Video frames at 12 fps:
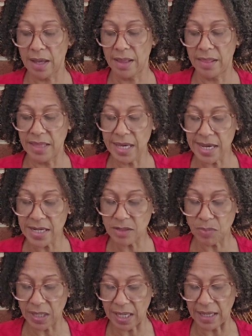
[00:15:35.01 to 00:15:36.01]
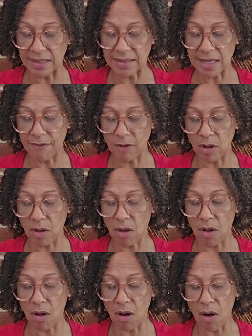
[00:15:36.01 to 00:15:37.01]
These beings have
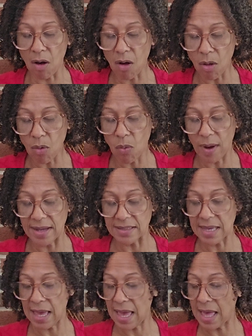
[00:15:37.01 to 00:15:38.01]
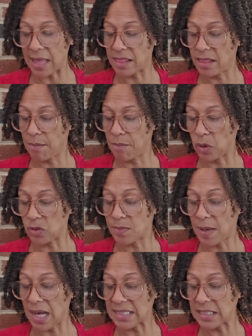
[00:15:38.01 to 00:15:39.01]
always had the most
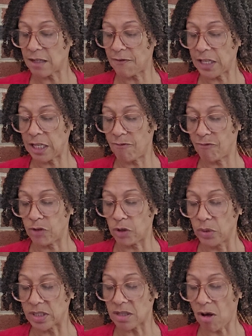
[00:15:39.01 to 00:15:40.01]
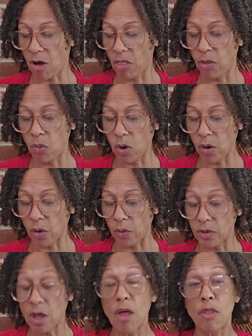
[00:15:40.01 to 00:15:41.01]
positive influence on the
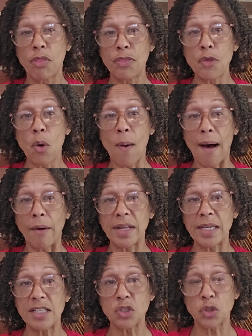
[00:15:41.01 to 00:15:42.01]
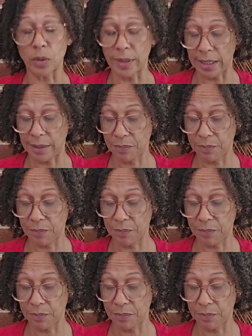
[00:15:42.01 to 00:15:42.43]
world throughout history.